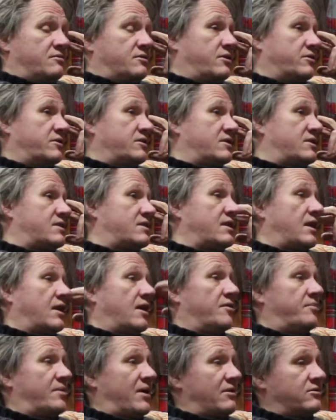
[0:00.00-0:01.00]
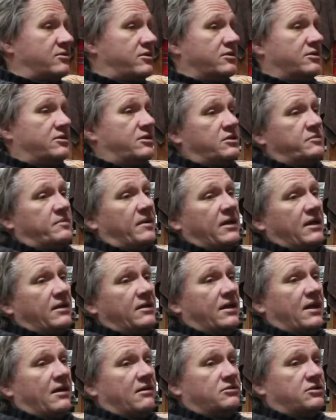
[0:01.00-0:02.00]
he was looking to sell up, I was looking to expand
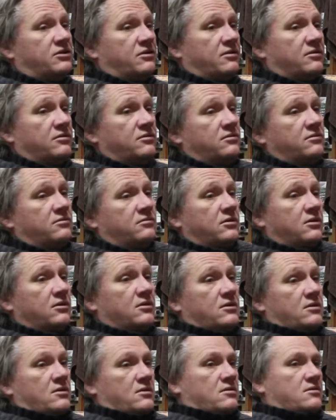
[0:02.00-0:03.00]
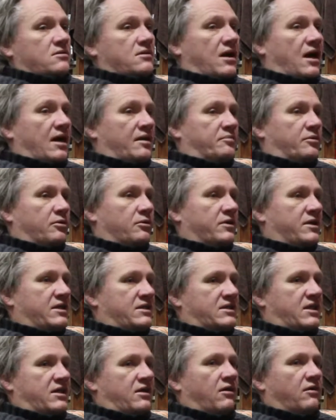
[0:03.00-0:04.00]
out the garage, so I bought
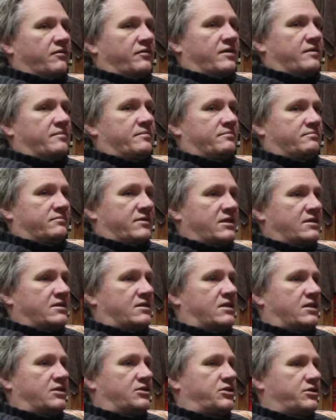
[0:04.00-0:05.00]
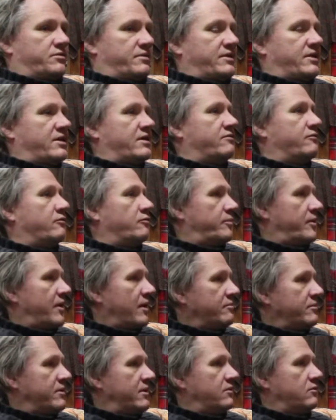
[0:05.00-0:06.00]
his kit off him in situ in here, all
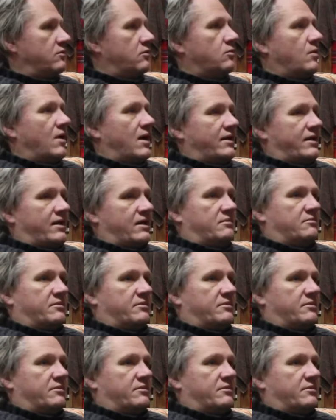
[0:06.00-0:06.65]
plumbed in, all wired